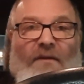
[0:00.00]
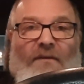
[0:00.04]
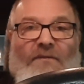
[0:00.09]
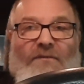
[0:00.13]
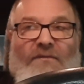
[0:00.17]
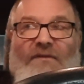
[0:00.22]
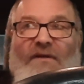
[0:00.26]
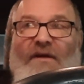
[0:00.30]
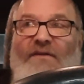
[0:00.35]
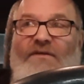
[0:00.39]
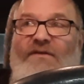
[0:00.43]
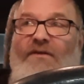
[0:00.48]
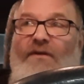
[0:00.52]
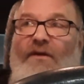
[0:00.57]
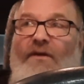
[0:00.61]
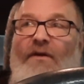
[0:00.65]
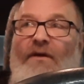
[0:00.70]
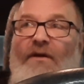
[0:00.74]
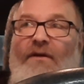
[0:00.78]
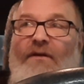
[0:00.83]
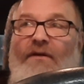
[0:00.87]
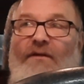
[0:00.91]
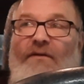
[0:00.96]
that's
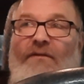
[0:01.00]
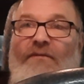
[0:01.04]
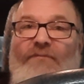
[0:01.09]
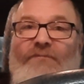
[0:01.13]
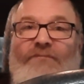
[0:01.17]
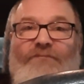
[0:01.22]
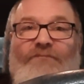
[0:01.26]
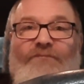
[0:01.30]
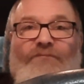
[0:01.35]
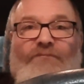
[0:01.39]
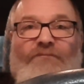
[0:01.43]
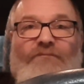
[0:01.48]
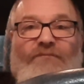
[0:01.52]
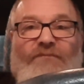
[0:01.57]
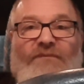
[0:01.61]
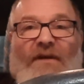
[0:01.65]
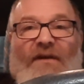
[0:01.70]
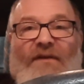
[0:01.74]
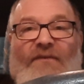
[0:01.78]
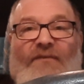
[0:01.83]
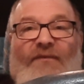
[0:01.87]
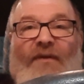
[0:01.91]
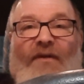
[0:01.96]
good.
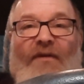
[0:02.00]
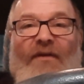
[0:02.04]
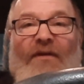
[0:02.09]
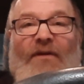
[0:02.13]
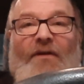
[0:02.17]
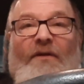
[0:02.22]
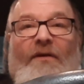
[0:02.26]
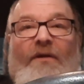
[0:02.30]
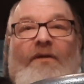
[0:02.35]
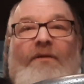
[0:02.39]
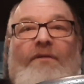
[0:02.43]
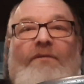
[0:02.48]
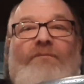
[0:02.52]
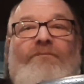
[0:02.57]
That's very good.